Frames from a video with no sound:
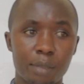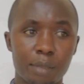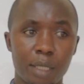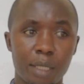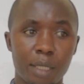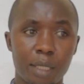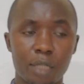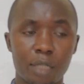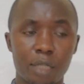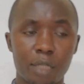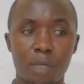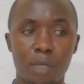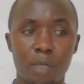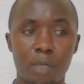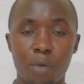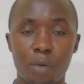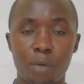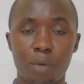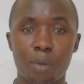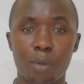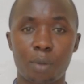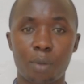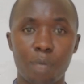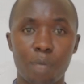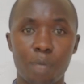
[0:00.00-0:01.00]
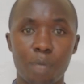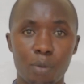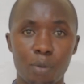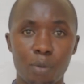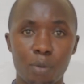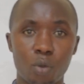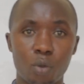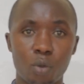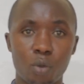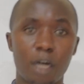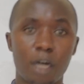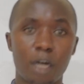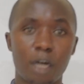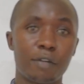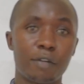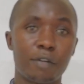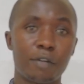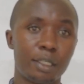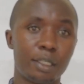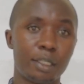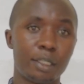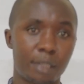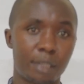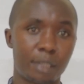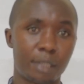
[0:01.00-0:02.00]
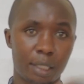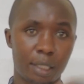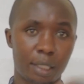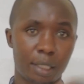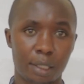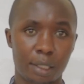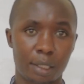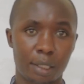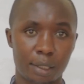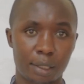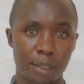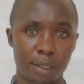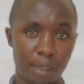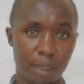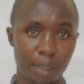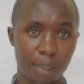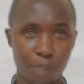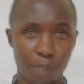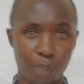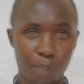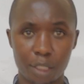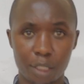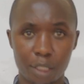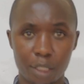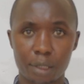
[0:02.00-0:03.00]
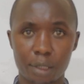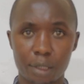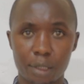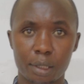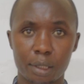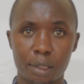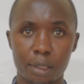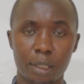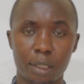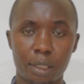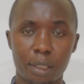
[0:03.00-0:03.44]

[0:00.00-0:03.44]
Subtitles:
but that one I will be able to cover it separate,